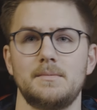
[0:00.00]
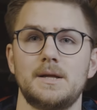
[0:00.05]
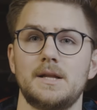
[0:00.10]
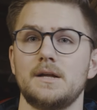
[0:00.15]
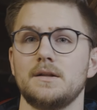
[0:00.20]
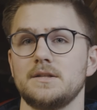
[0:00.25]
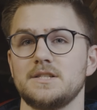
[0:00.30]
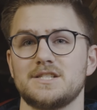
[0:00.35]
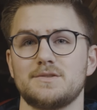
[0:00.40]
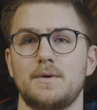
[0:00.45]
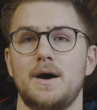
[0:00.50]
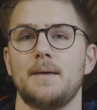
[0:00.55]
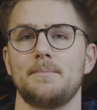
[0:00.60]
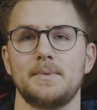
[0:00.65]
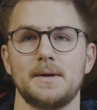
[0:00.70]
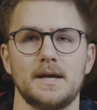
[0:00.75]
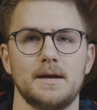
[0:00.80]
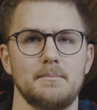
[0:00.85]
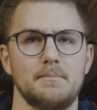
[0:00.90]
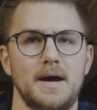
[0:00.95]
immediately
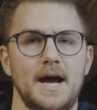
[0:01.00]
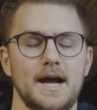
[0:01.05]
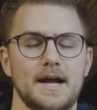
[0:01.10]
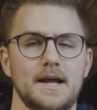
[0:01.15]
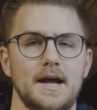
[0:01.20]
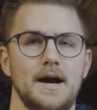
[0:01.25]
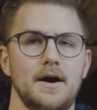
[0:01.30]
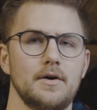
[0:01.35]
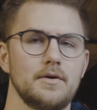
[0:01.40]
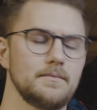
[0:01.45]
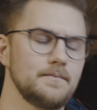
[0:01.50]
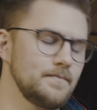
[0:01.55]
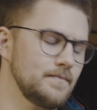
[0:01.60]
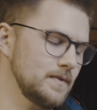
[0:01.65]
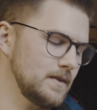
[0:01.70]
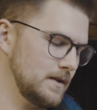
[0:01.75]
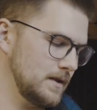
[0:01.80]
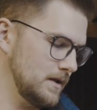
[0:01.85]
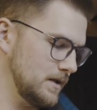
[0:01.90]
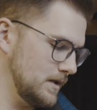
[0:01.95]
swapping it back out.
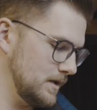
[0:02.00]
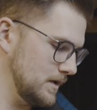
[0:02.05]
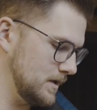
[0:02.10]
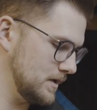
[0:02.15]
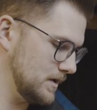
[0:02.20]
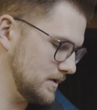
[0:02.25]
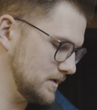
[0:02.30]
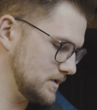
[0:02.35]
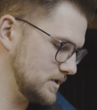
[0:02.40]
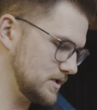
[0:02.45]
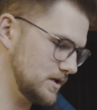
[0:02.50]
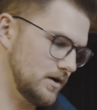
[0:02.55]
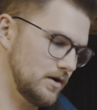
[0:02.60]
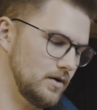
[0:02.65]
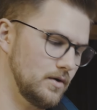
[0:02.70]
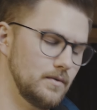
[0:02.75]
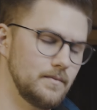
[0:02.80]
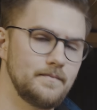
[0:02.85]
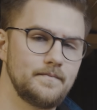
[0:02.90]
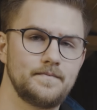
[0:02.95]

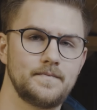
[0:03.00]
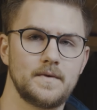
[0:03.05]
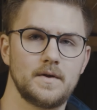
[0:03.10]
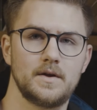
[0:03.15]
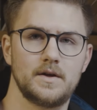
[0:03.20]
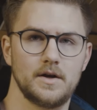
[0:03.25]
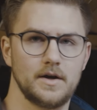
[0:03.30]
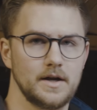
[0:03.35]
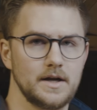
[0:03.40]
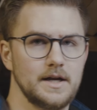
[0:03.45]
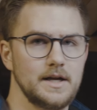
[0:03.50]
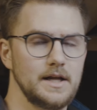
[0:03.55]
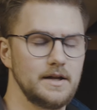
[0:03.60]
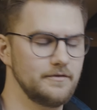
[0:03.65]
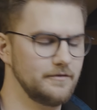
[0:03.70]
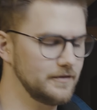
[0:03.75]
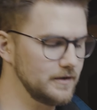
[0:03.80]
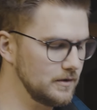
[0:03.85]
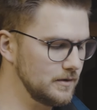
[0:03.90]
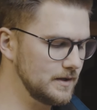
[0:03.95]
So you're going to
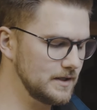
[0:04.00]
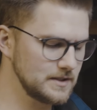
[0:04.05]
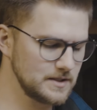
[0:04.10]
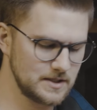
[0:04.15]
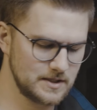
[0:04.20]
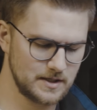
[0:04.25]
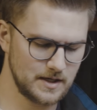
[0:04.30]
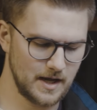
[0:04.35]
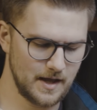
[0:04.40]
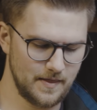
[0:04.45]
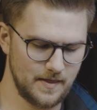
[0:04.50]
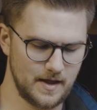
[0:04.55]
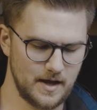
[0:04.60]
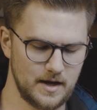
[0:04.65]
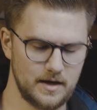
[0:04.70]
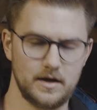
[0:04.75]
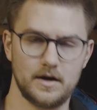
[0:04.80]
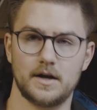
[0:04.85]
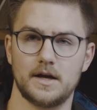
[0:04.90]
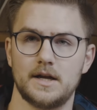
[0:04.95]
need fluids, and
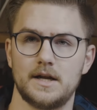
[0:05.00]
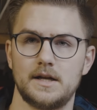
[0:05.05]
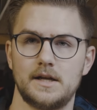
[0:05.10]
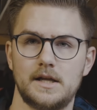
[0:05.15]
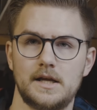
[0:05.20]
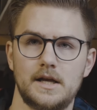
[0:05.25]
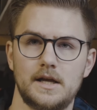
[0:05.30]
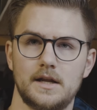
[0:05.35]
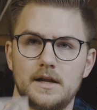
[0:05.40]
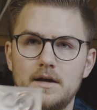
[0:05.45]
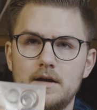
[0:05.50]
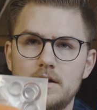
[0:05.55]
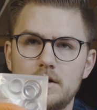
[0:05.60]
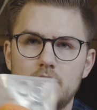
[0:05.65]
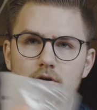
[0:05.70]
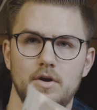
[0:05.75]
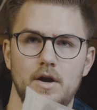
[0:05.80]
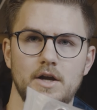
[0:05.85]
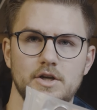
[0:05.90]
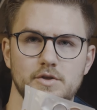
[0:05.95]
then you're going to need
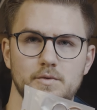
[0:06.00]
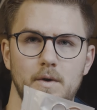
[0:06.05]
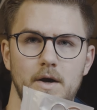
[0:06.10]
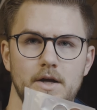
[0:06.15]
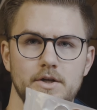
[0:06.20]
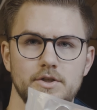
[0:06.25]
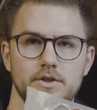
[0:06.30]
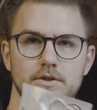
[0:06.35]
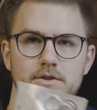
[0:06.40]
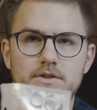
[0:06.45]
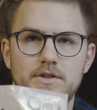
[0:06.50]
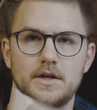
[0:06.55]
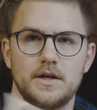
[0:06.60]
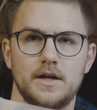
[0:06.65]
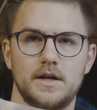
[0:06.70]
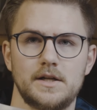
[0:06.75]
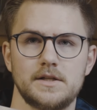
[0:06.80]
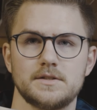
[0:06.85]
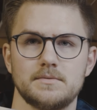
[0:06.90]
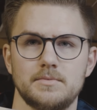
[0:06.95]
crush washers. You're
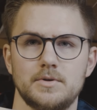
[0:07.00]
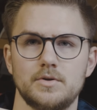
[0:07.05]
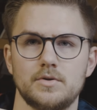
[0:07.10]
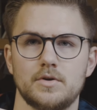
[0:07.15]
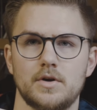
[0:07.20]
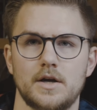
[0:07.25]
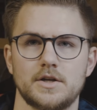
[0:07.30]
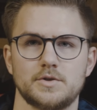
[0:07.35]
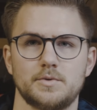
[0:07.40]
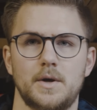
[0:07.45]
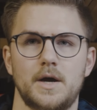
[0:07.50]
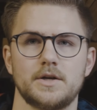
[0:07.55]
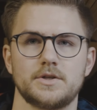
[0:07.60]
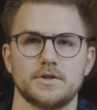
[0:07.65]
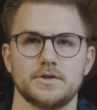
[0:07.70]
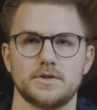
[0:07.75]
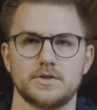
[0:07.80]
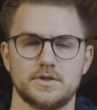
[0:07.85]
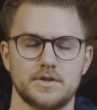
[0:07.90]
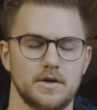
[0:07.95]
going to need some new crush
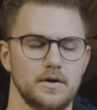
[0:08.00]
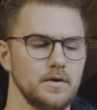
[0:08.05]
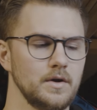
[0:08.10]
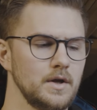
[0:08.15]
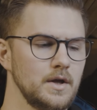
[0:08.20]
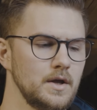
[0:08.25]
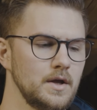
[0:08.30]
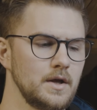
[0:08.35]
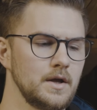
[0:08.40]
washers. So,